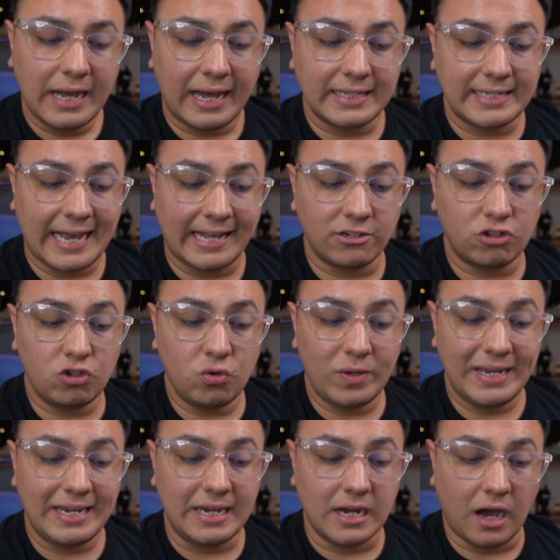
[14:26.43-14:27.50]
Attached to
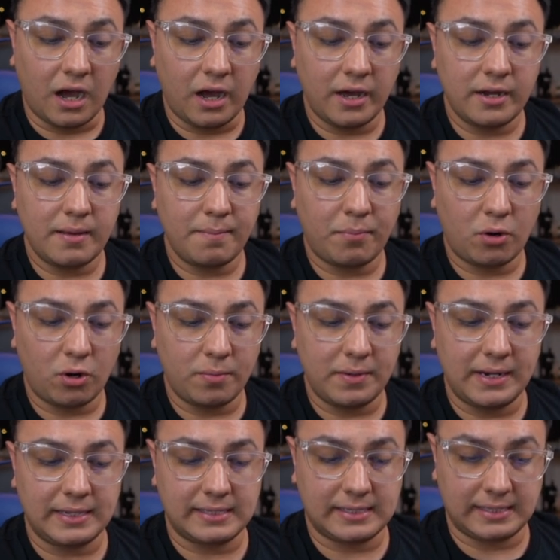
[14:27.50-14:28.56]
a
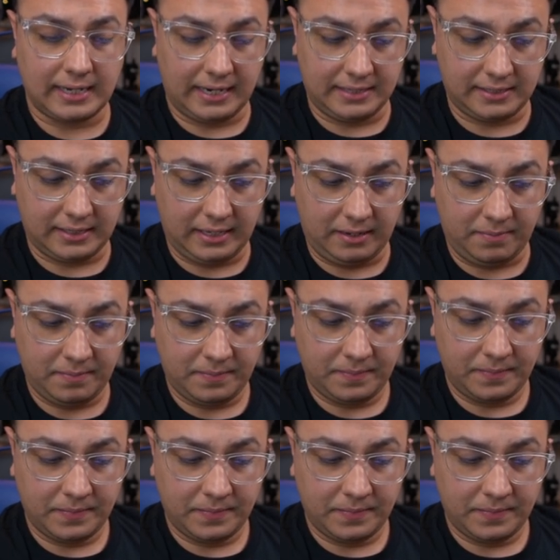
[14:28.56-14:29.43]
non-permanent side scheme.